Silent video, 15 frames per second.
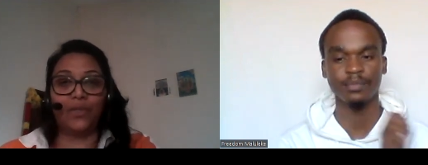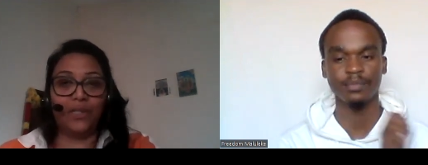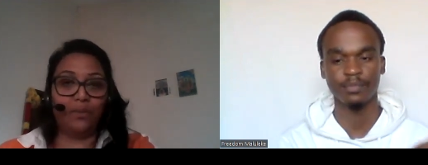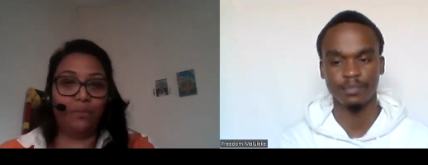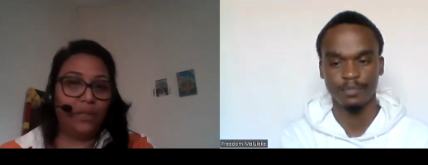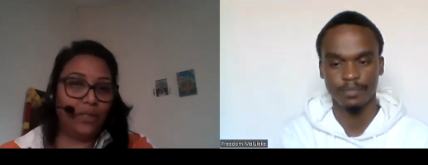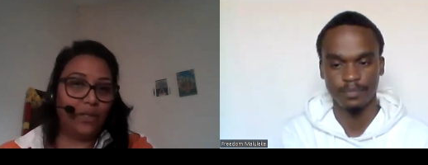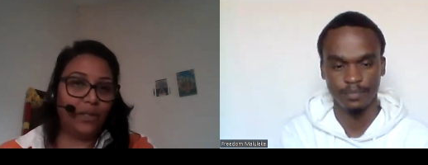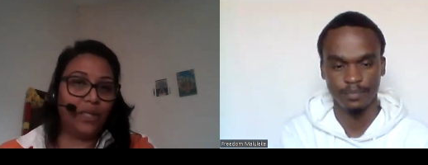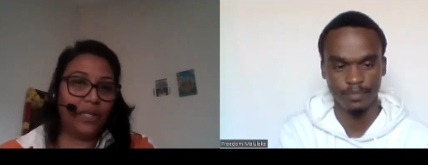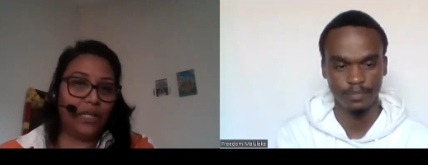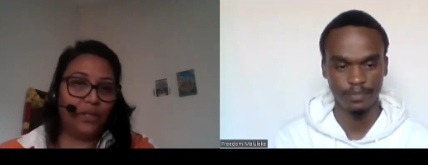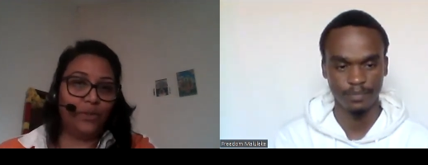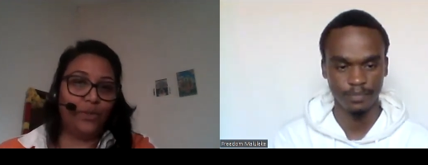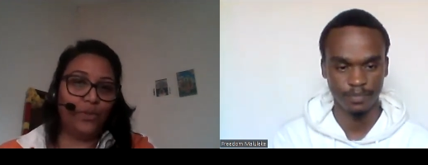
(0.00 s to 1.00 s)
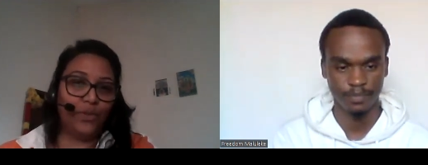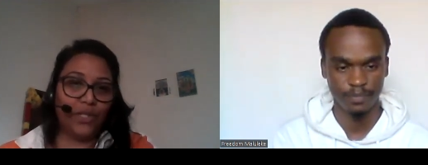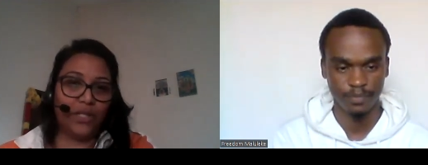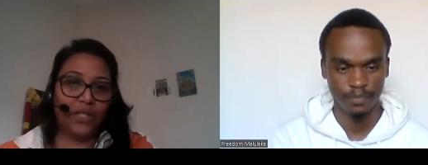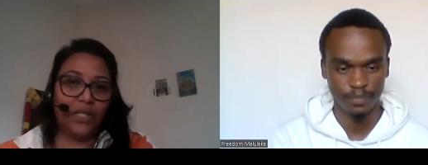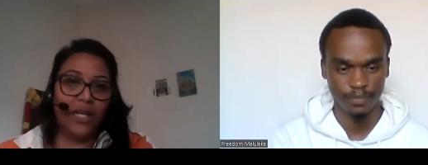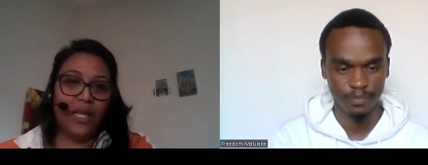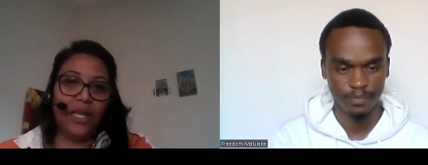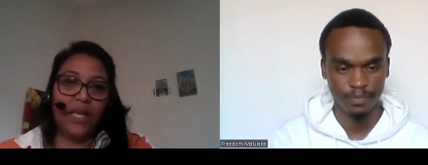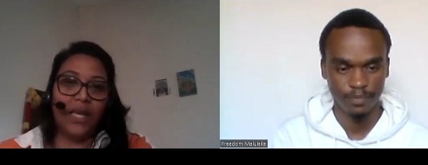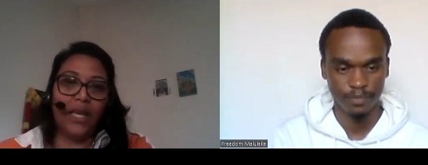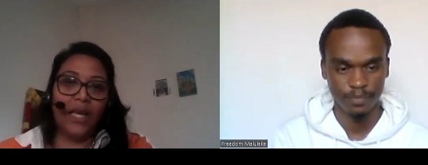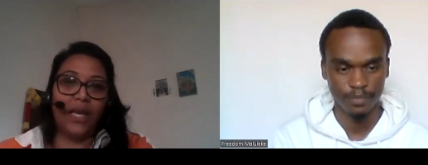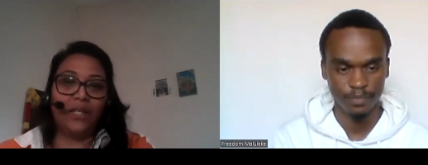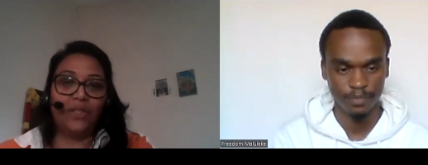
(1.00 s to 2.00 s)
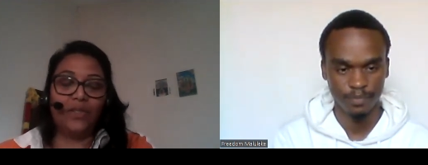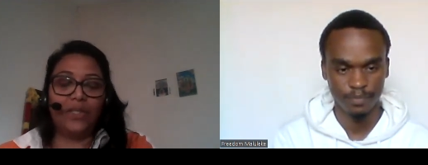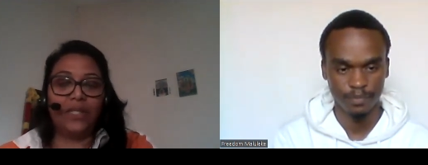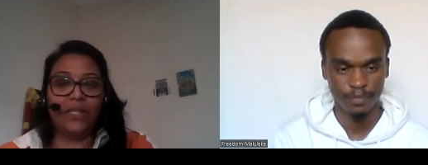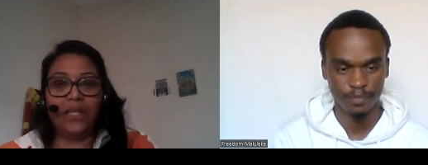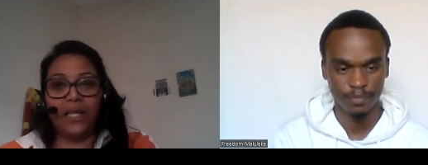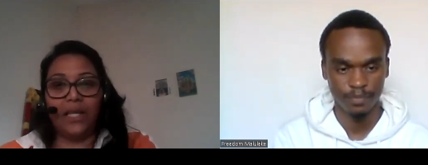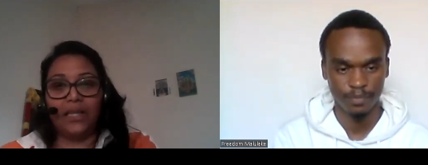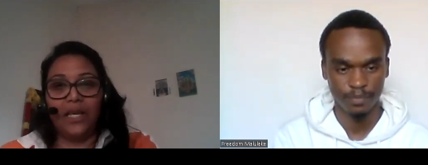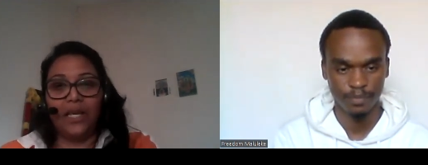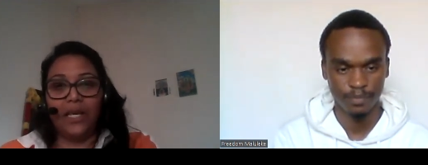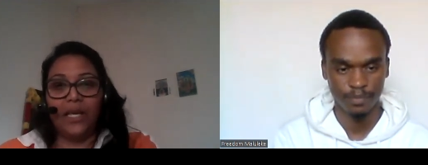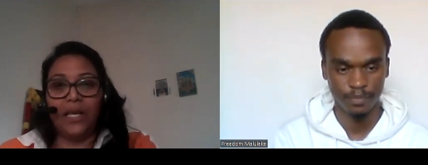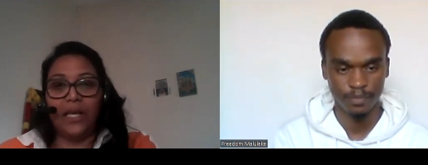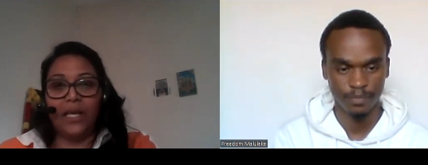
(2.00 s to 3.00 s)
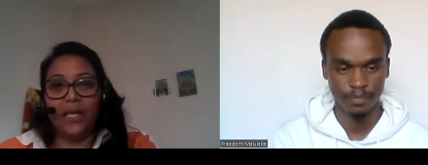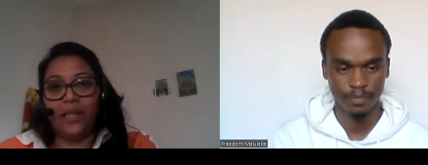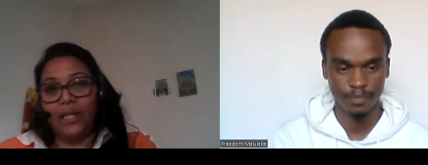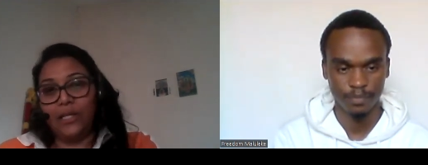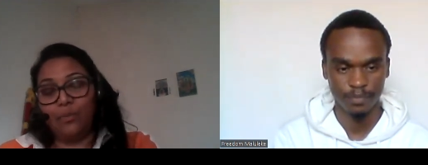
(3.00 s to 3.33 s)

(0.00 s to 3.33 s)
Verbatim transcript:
Speaker 1: to see mm-hmm. beyond the illusion, and to see that the